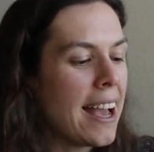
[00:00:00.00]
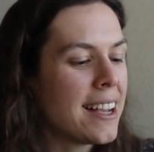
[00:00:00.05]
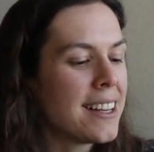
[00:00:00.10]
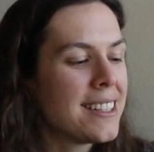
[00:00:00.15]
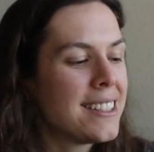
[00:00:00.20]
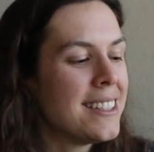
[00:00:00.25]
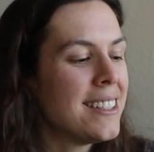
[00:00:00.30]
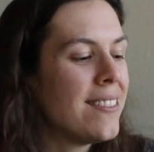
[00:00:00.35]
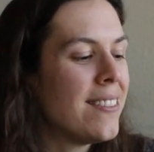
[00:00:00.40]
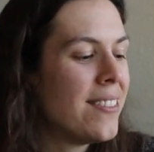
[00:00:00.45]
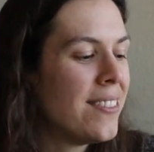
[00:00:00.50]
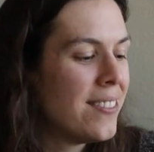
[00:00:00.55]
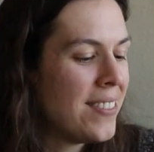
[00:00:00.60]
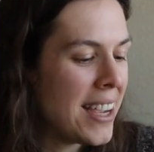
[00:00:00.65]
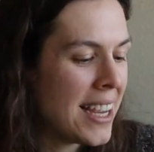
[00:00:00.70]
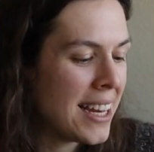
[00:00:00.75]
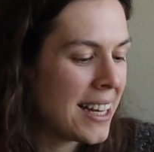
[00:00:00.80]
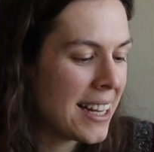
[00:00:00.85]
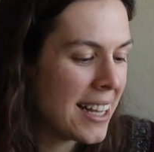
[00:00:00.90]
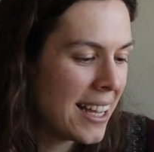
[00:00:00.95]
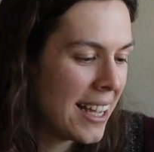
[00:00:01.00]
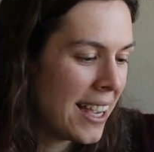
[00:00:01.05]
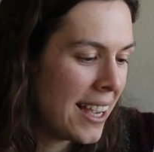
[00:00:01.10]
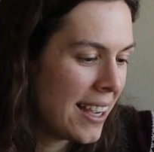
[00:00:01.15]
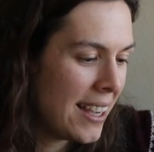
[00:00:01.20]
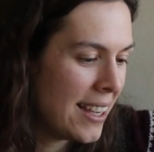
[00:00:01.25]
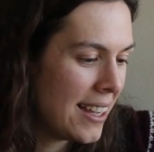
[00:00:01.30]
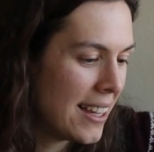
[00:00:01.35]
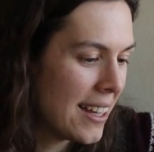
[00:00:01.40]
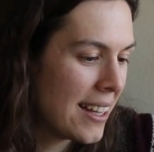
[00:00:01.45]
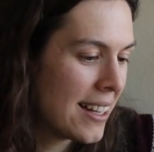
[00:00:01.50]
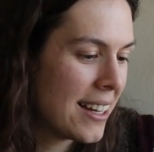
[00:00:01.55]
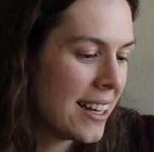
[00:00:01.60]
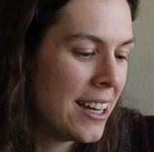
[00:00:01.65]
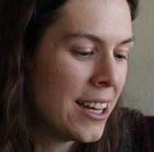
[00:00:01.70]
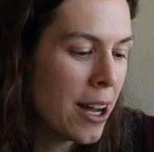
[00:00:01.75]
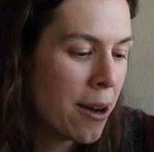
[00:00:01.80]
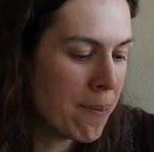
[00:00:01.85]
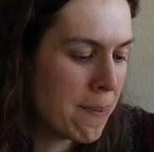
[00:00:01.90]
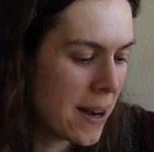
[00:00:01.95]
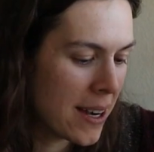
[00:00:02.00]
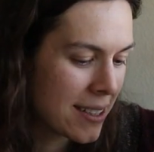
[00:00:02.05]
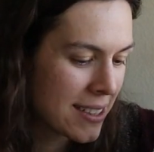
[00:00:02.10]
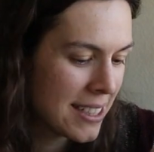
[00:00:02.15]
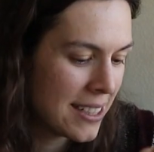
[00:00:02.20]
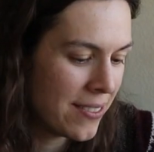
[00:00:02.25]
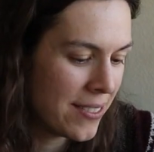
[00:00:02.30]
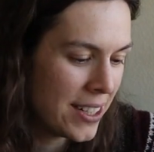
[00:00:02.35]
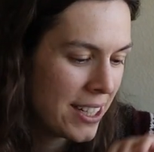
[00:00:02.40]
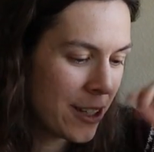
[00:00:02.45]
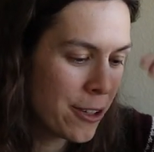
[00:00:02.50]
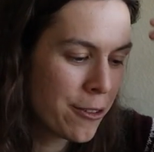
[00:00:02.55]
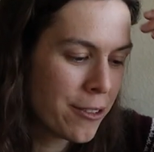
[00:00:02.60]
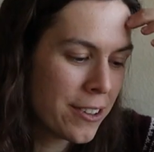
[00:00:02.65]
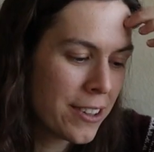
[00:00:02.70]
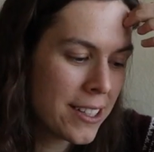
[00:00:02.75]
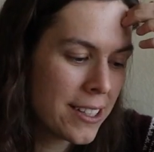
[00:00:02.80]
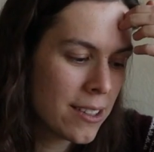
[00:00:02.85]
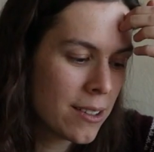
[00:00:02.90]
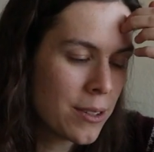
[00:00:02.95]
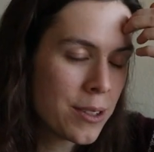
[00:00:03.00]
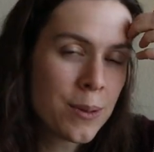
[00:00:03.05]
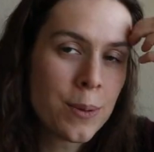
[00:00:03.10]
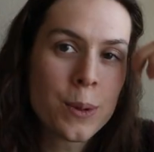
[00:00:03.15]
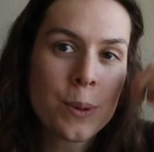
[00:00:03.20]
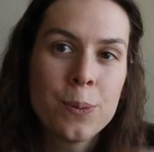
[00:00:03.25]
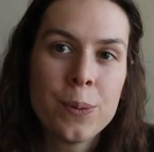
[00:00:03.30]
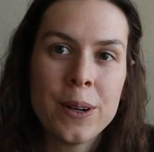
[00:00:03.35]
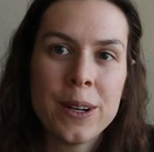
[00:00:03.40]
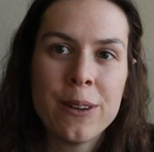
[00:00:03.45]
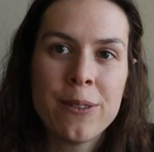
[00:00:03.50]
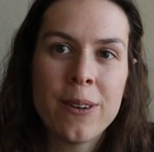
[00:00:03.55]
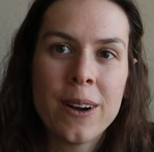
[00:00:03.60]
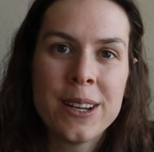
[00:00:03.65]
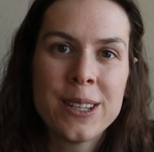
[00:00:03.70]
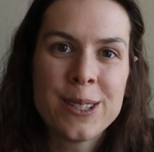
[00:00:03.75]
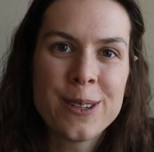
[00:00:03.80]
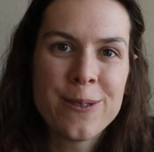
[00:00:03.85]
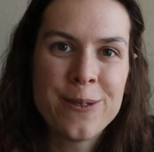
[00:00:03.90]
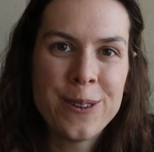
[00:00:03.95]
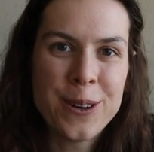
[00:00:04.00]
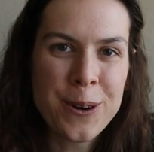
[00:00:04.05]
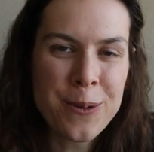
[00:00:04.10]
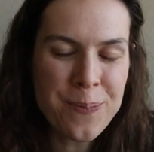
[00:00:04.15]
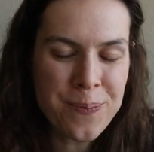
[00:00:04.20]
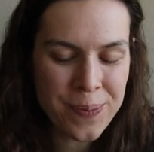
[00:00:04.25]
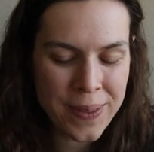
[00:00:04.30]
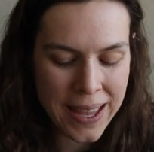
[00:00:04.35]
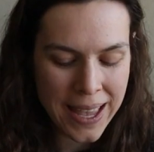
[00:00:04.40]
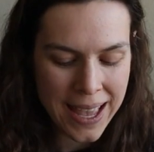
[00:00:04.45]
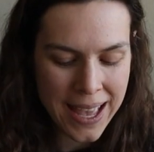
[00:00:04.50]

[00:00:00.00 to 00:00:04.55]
I actually made a an unboxing video for this, which was pretty fun to film.